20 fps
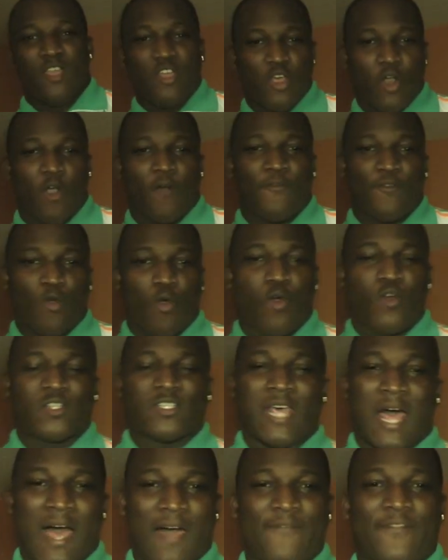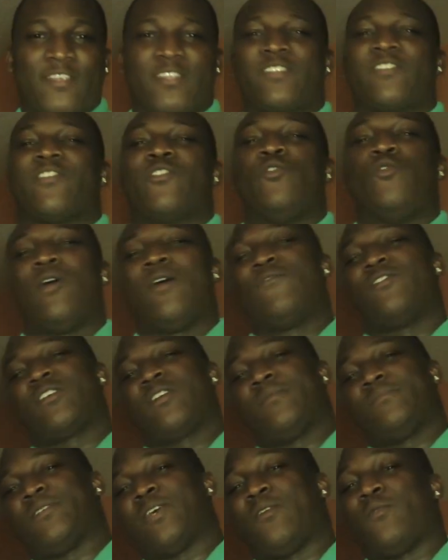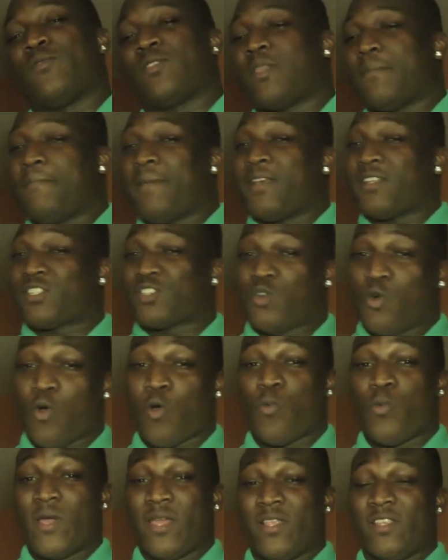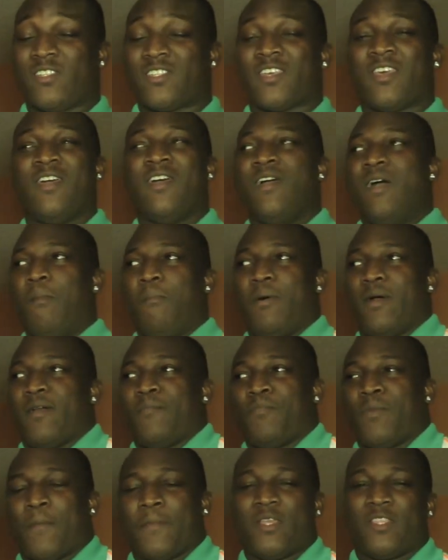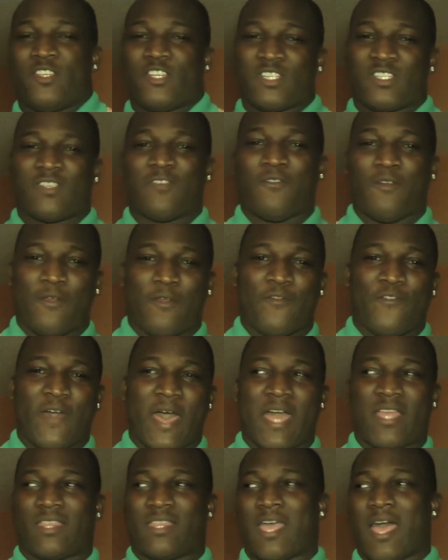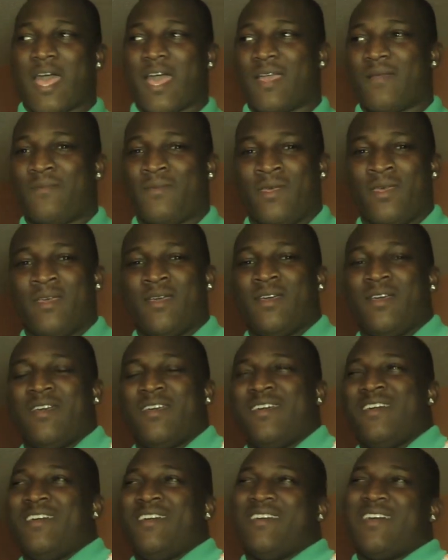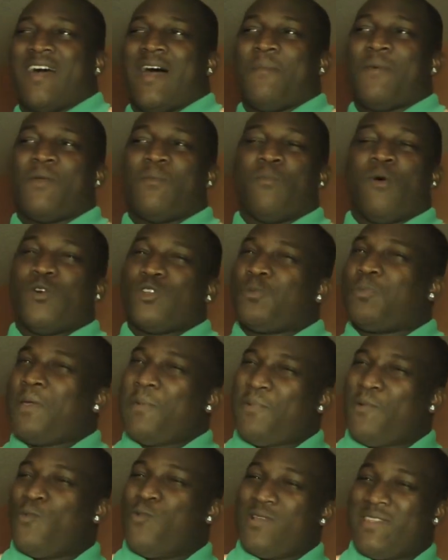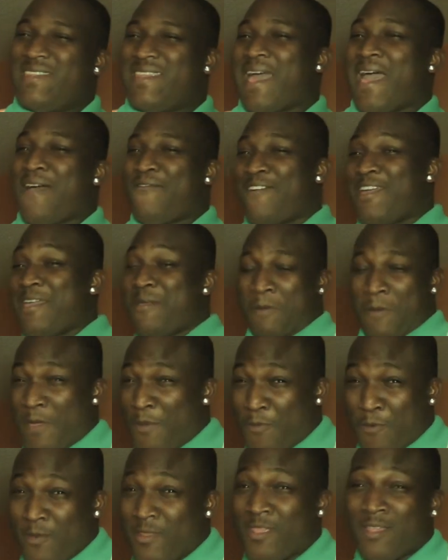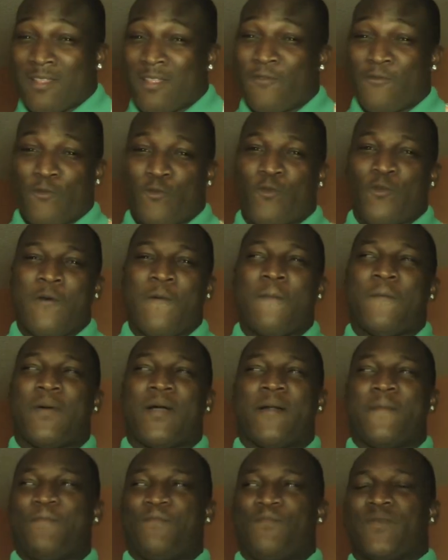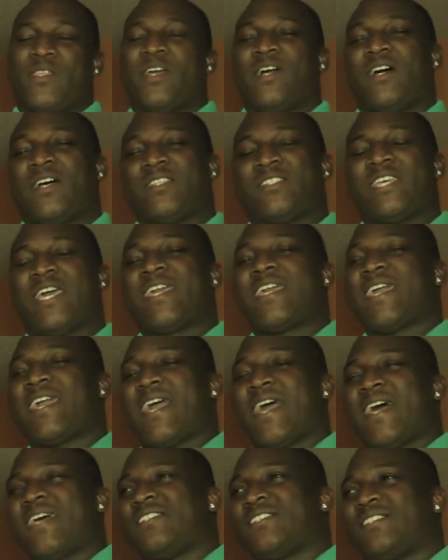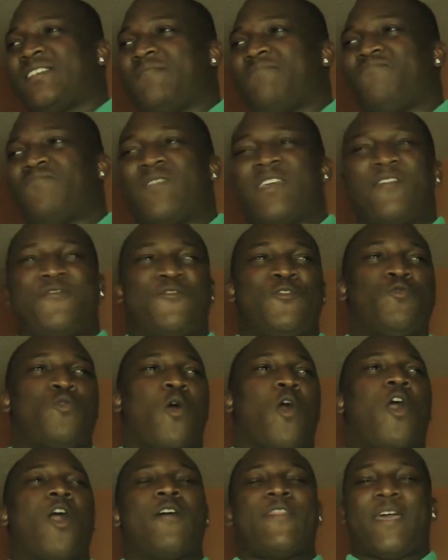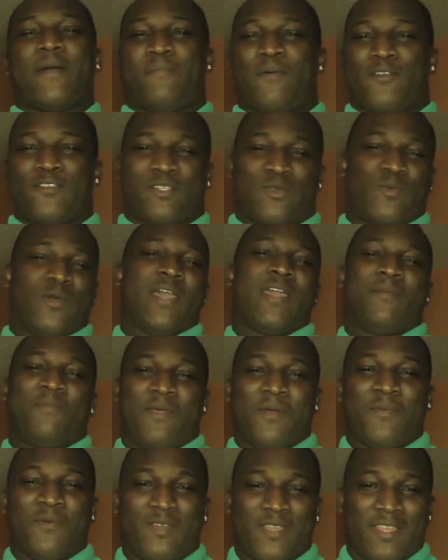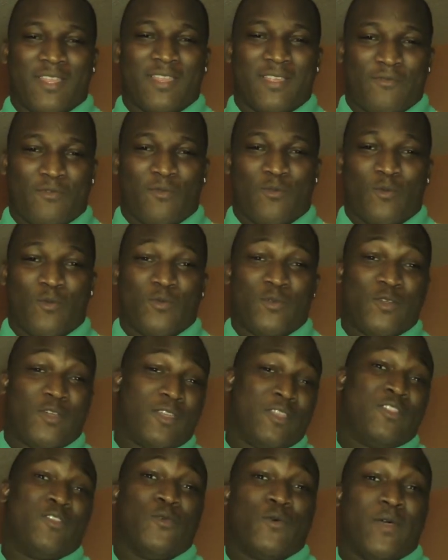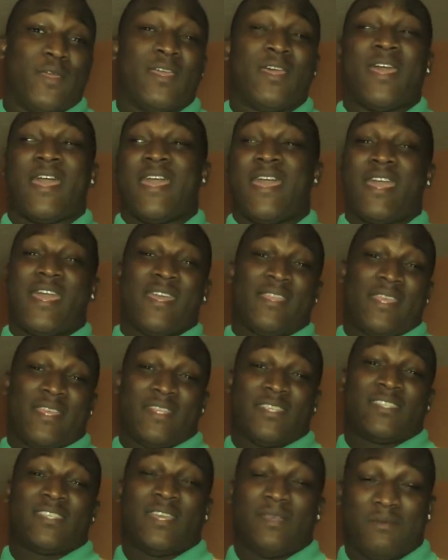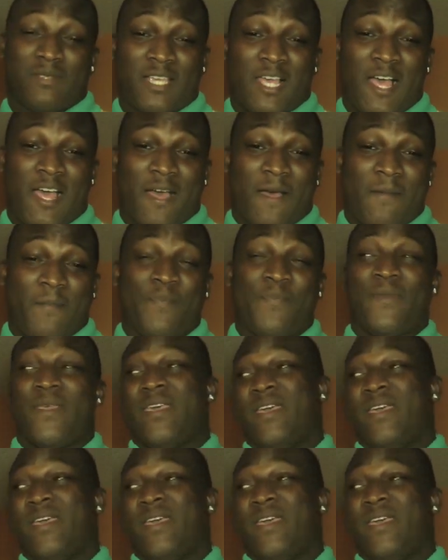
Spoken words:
you know, of course, obviously, whoever comes out with the best score wins. But, I mean, just the very fact that, I mean, most people wouldn't have 8 people in the living room, but take it as if you are that person with 8 people in your living room, you can do it. And at the same time,